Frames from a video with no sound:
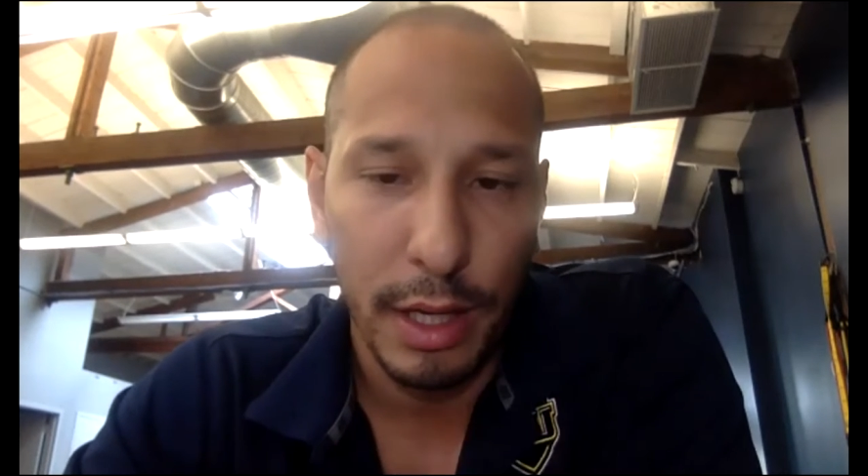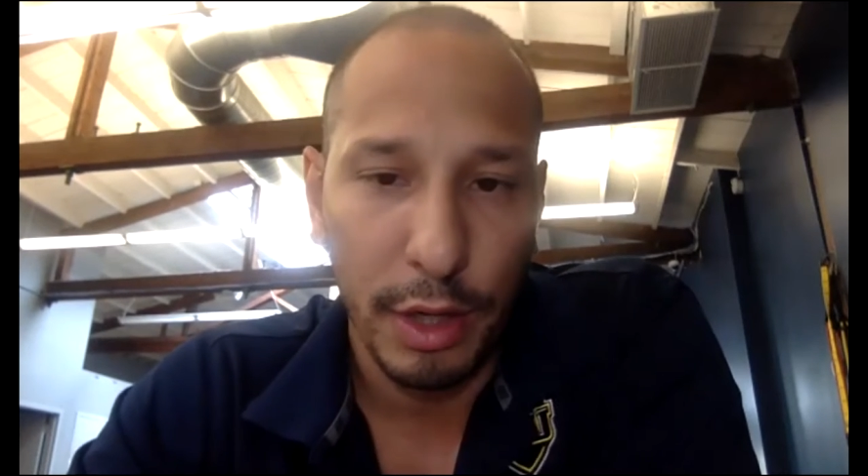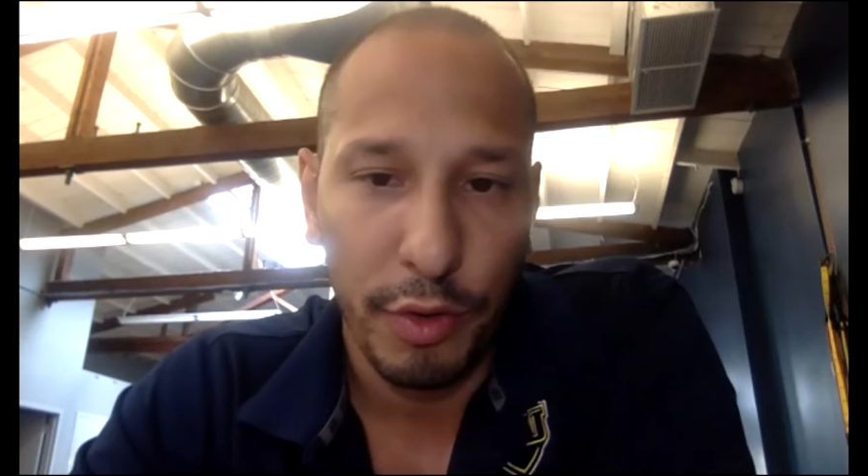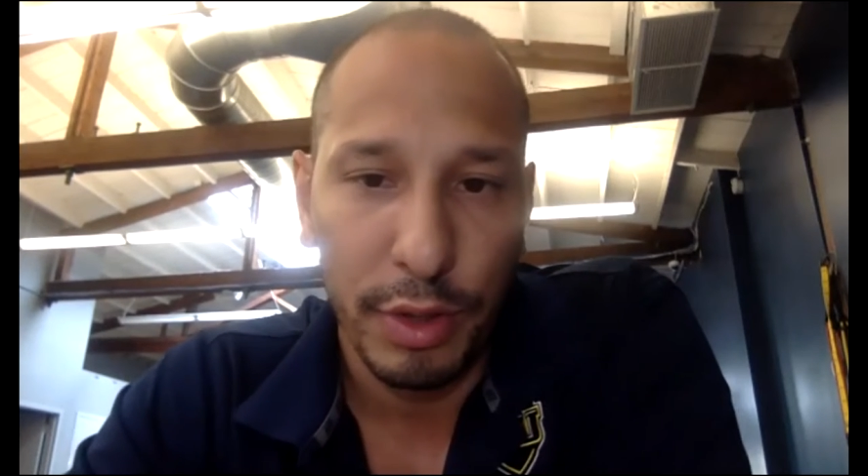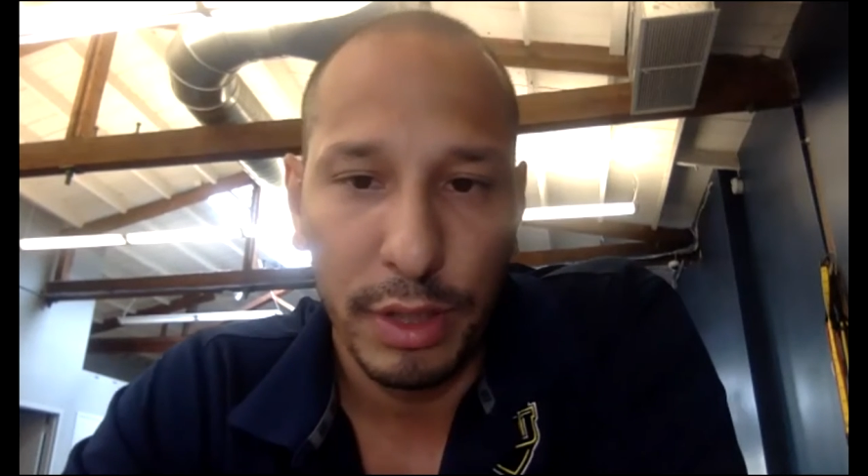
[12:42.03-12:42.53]
and
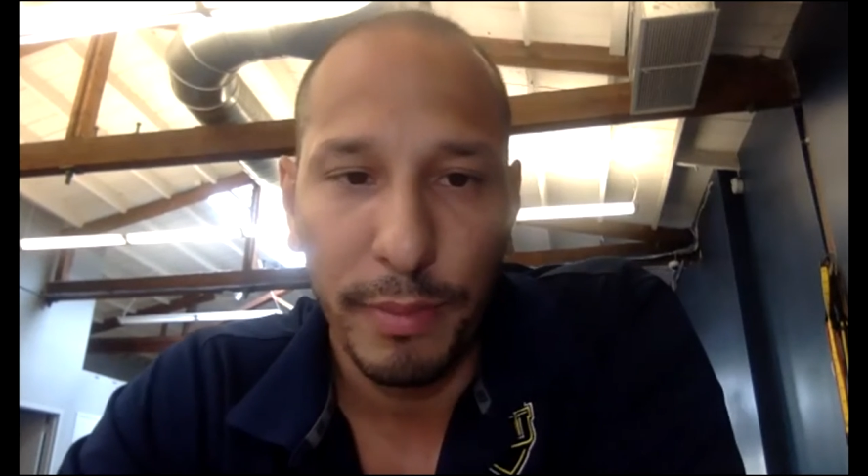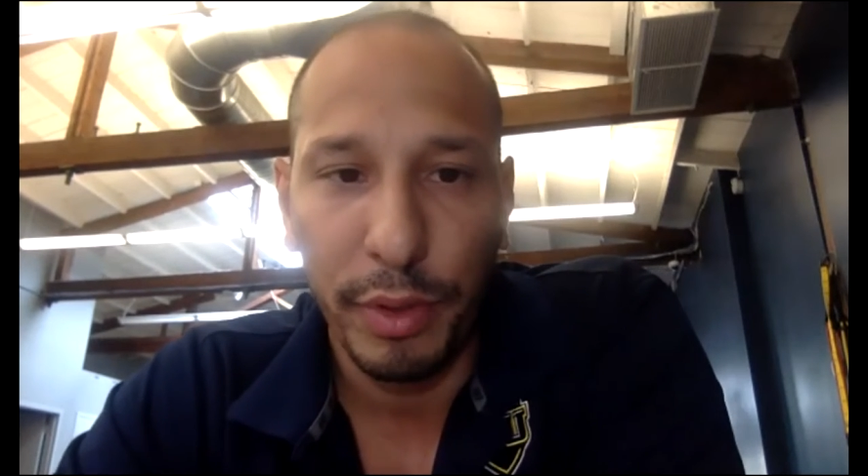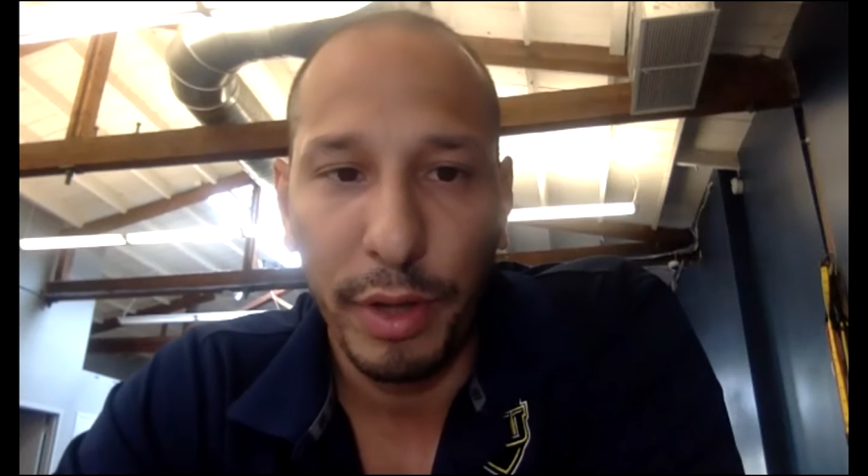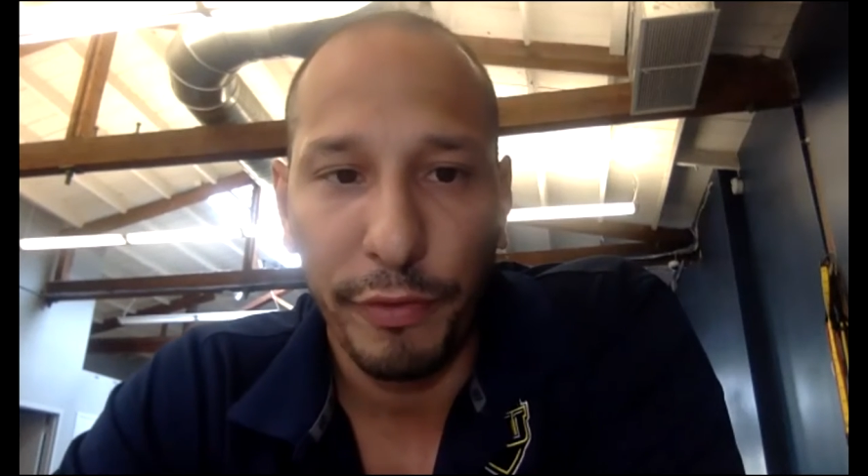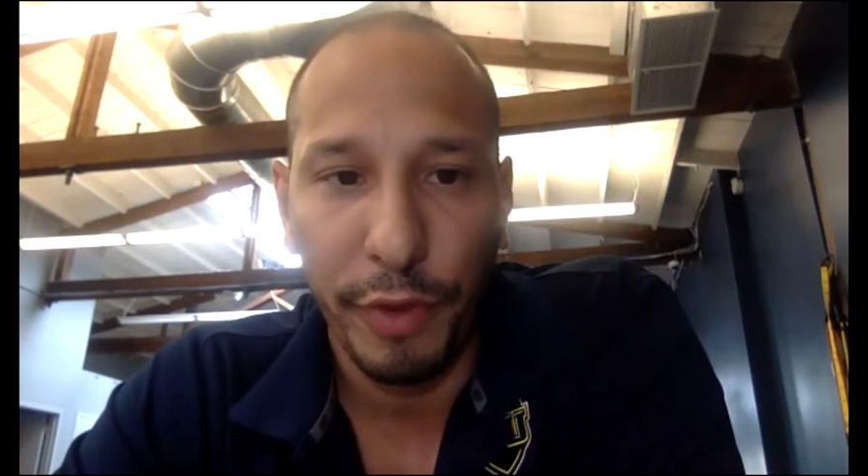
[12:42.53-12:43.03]
increase some
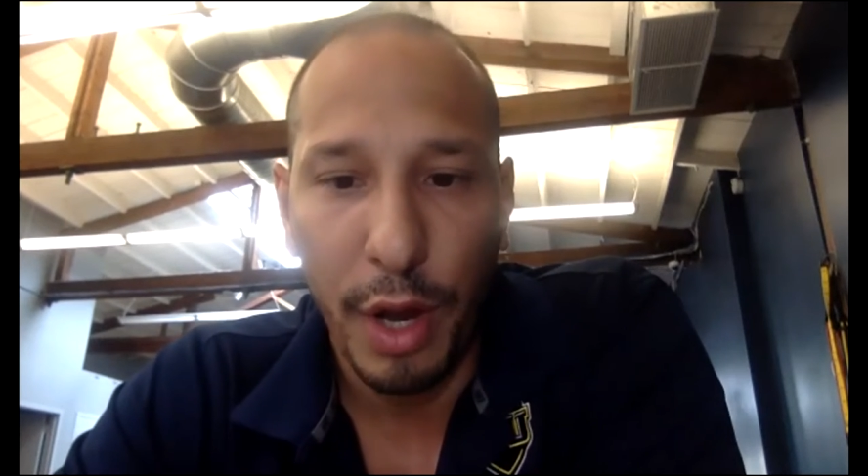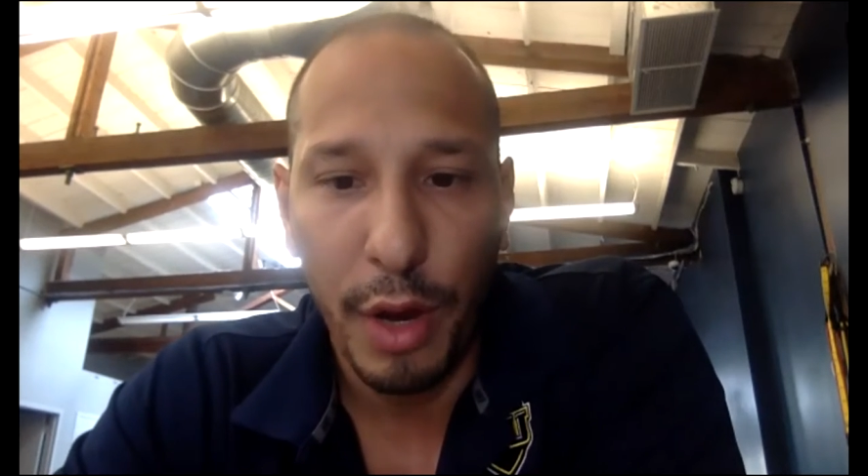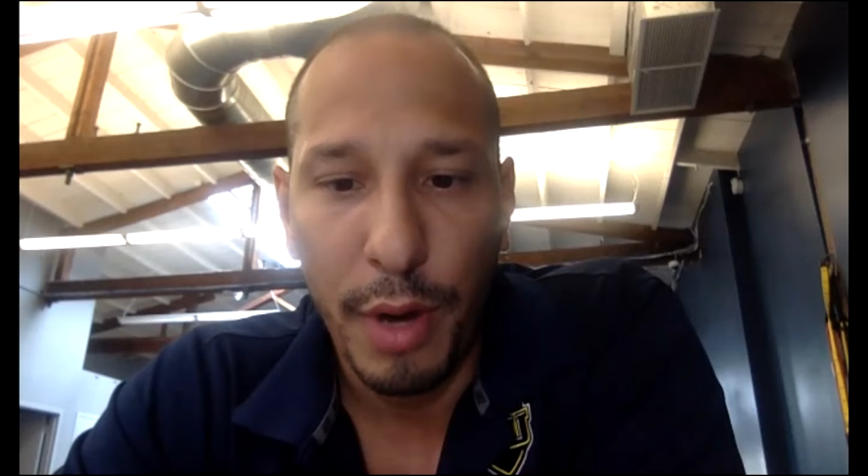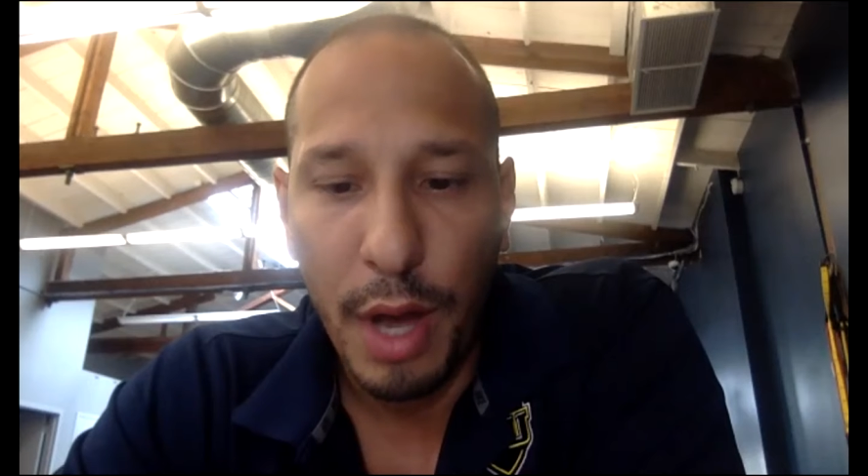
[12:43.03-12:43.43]
blood flow,